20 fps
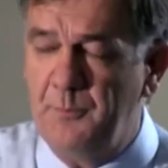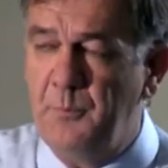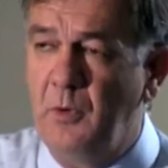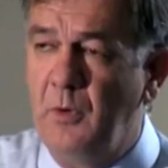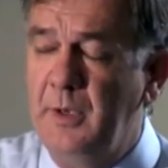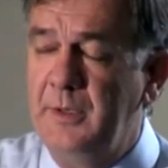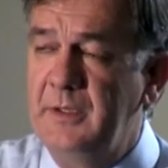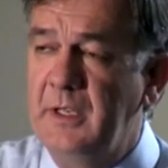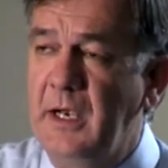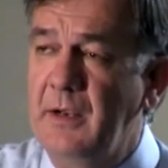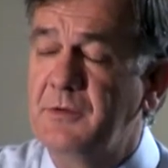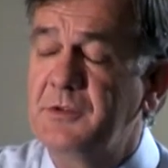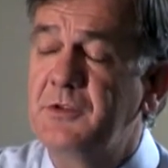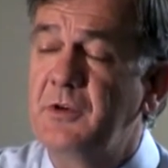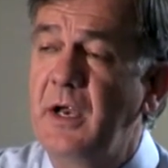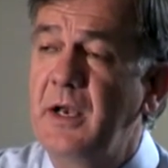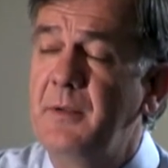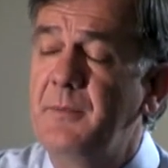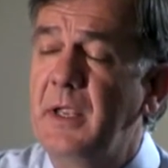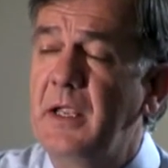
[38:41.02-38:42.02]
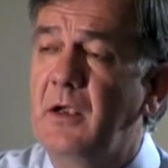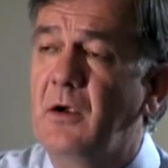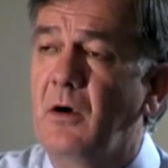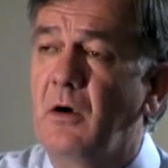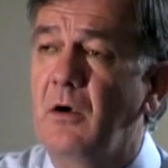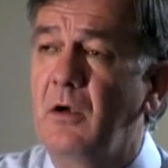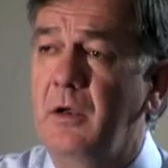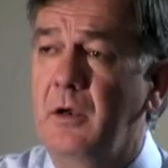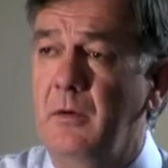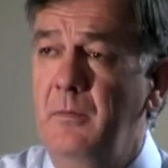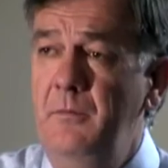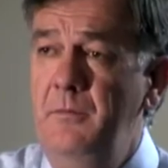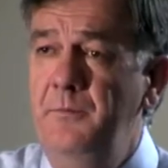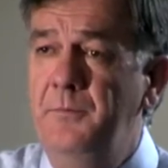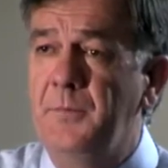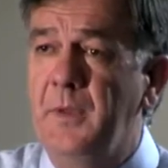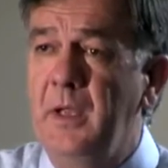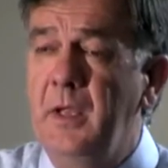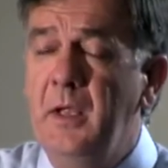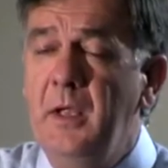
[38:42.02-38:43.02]
the point that I was trying to make earlier.
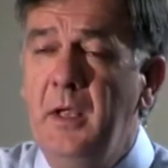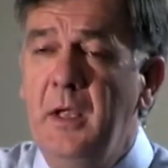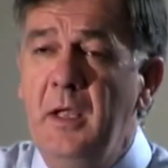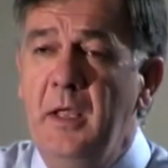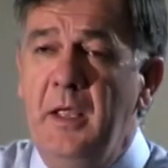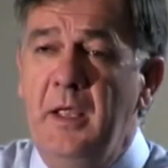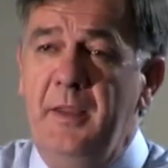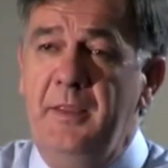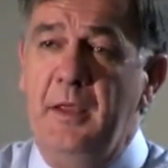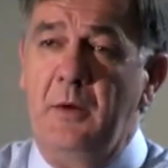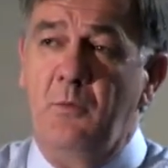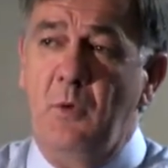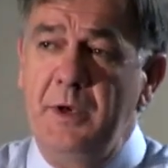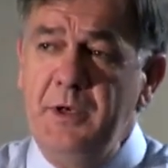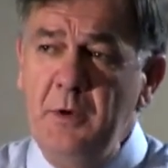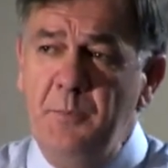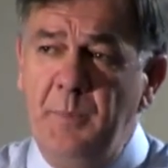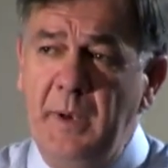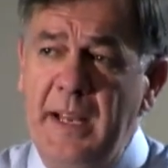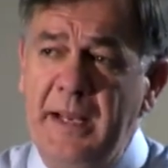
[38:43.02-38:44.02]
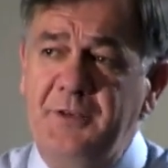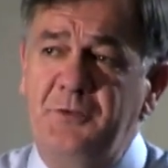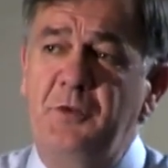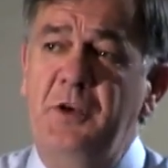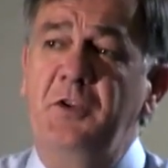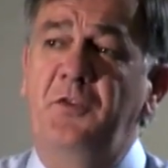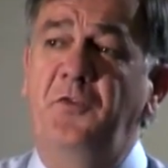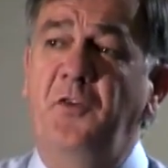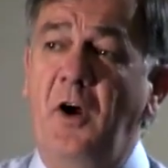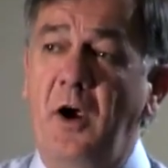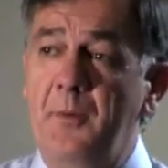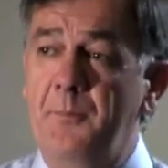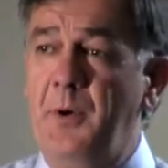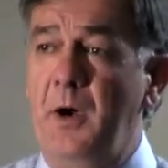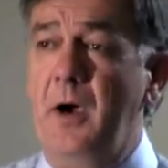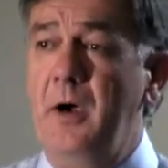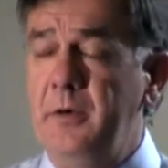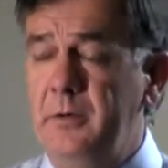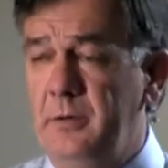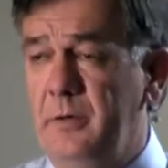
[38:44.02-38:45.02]
That when you plant trees far
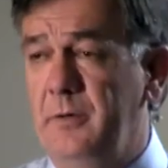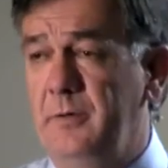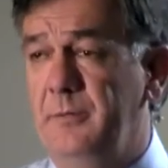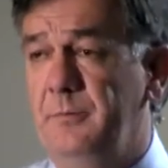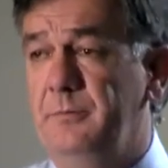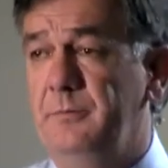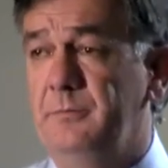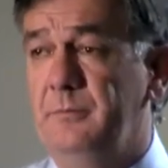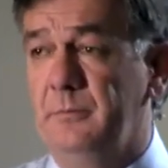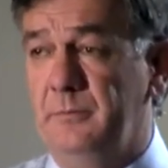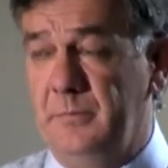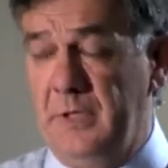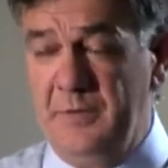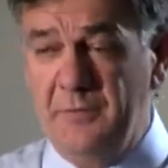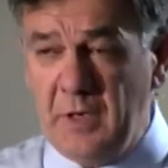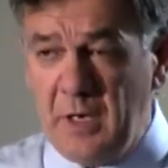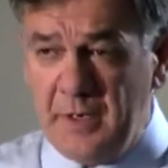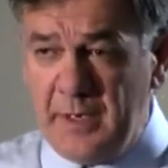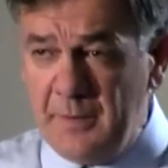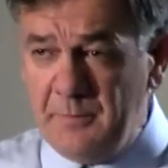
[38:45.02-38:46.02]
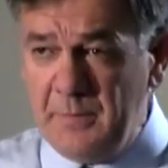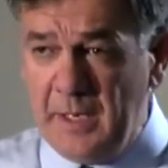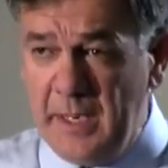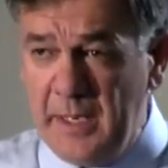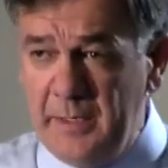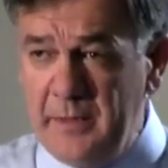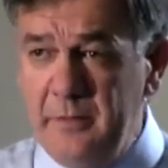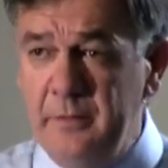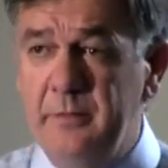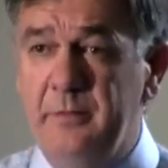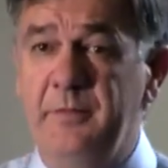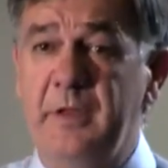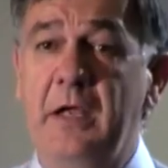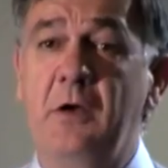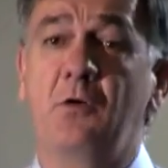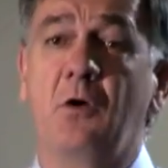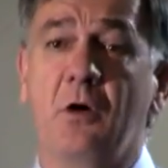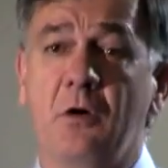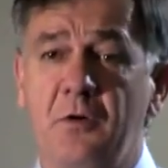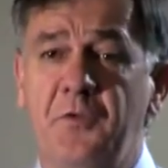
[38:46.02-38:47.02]
apart, even on M9, they
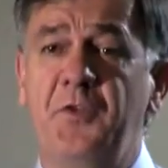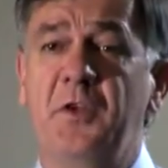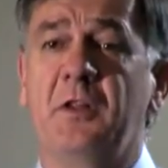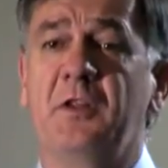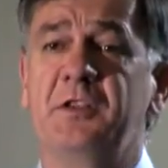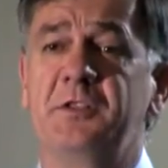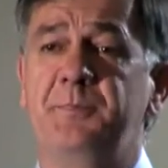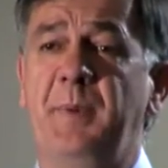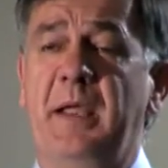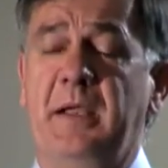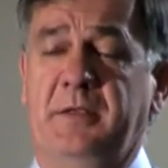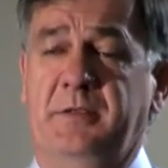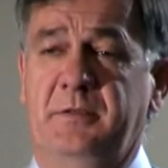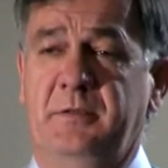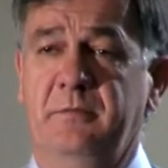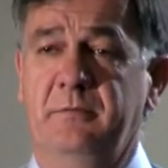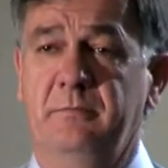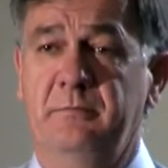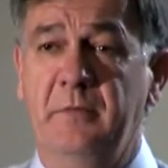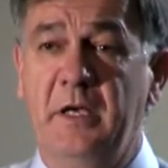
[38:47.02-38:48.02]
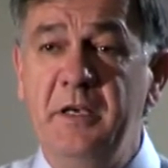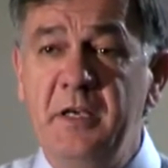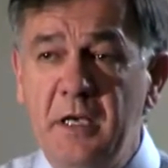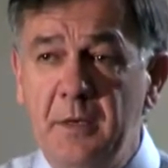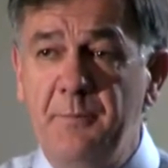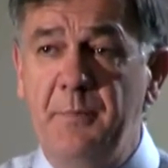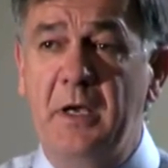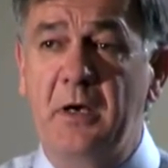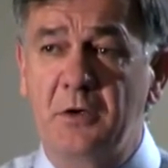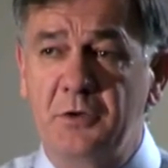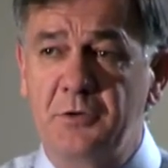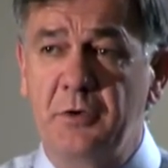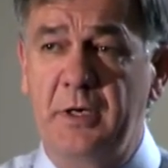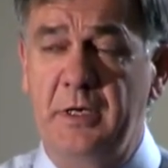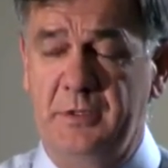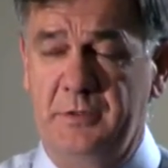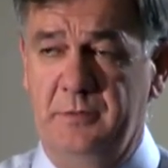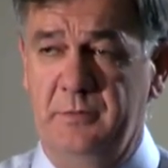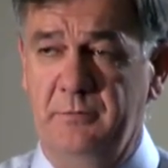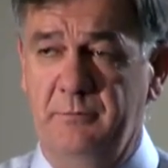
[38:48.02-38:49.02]
grow to fill the space. And you get bigger
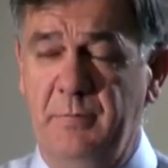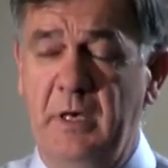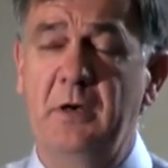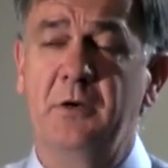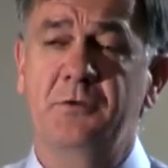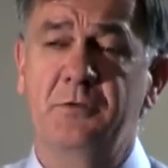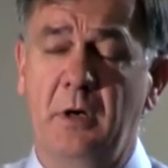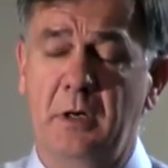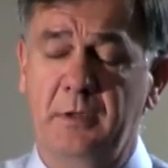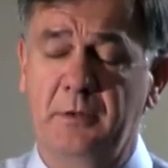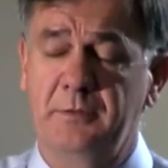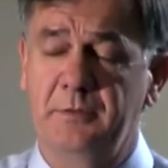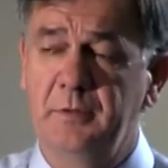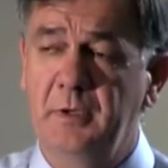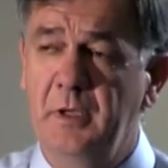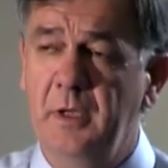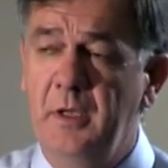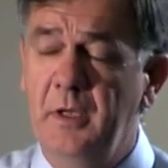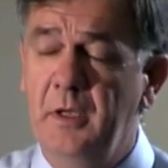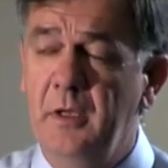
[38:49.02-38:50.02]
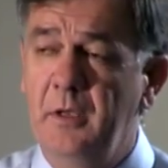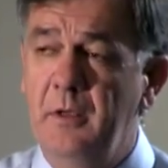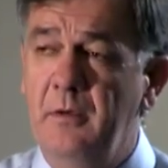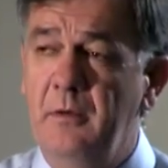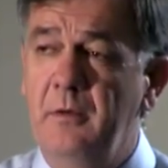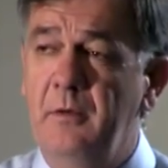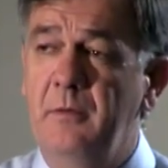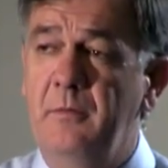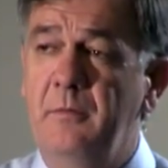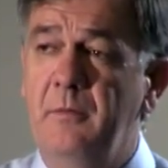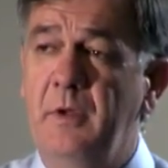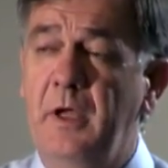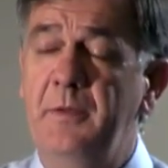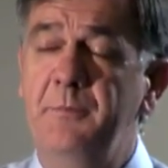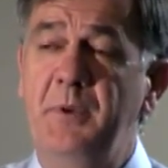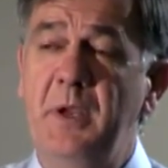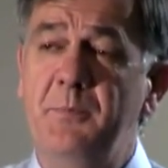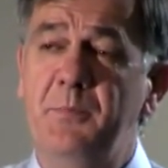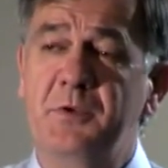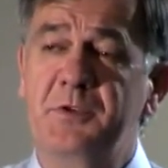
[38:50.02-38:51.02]
trees, bigger trunks.
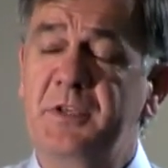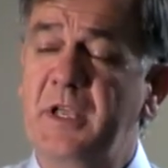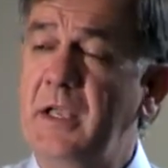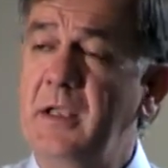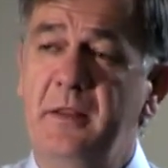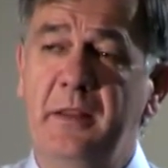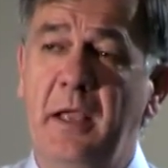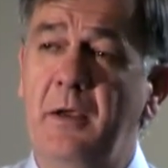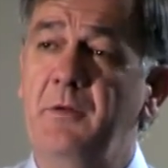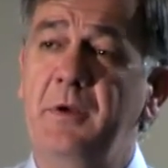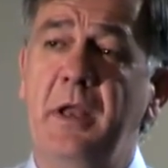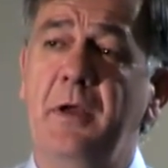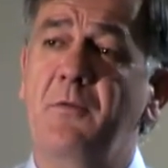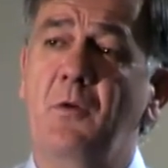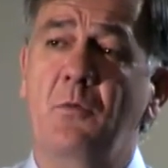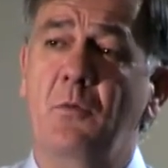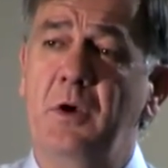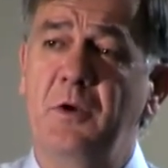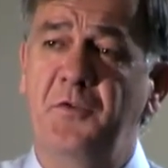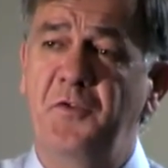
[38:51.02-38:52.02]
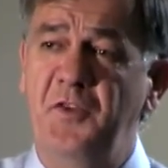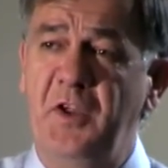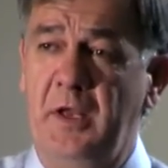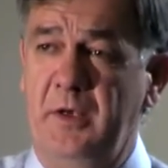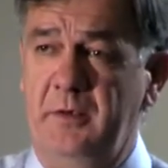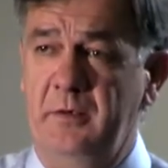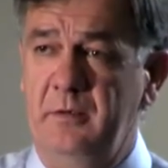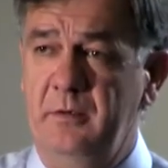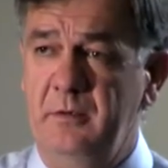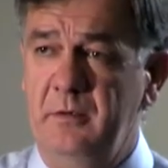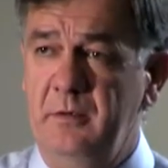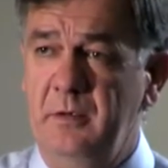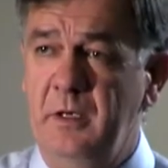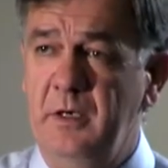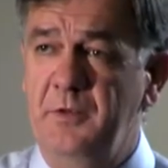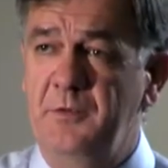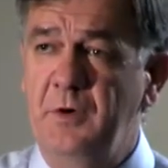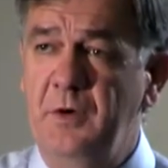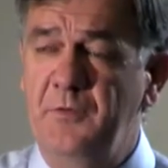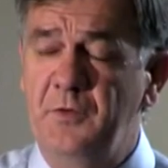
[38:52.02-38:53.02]
And people say that never would have fit
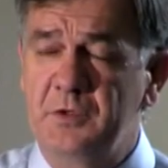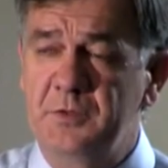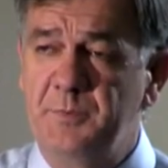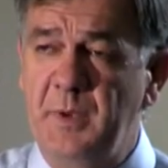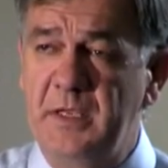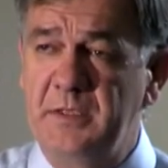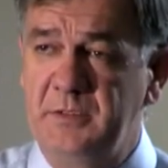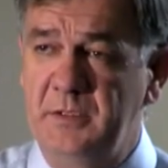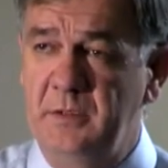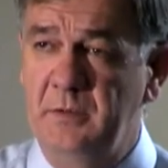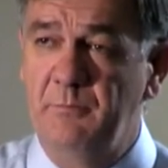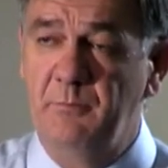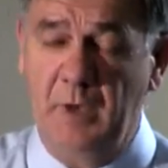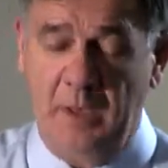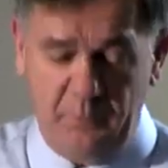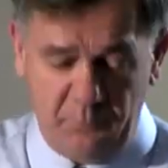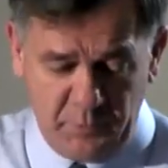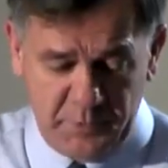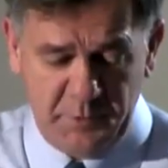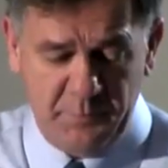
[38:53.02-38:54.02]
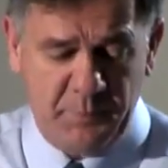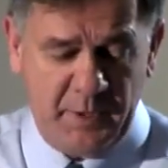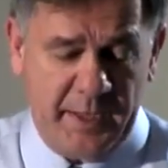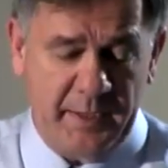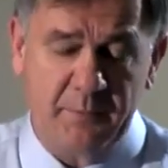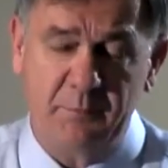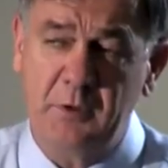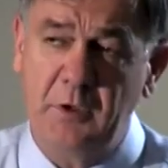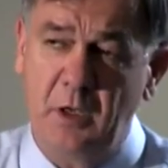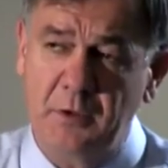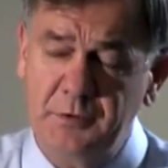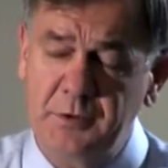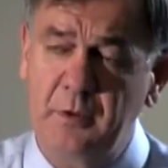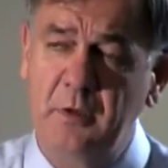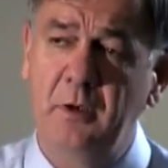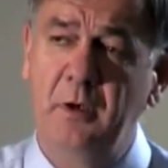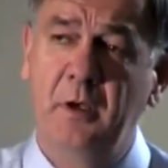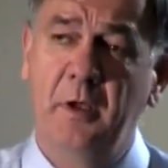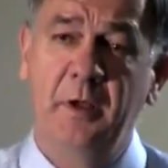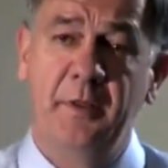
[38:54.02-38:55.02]
at a 3-foot spacing. But when you plant them
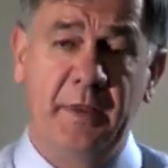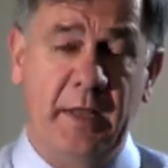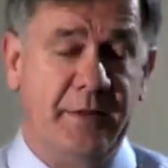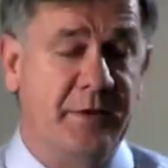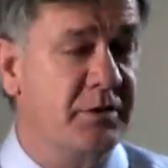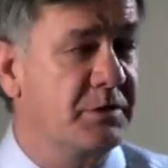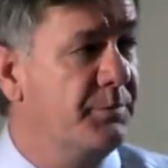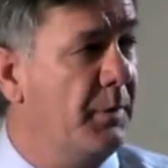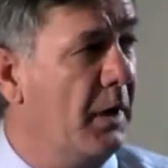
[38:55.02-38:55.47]
closer, then they're